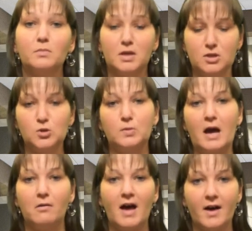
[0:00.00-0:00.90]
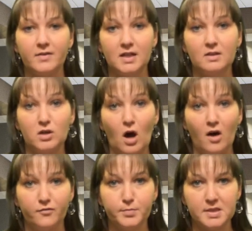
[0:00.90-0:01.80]
because you now have it in the
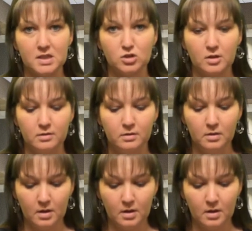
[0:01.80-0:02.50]
off position,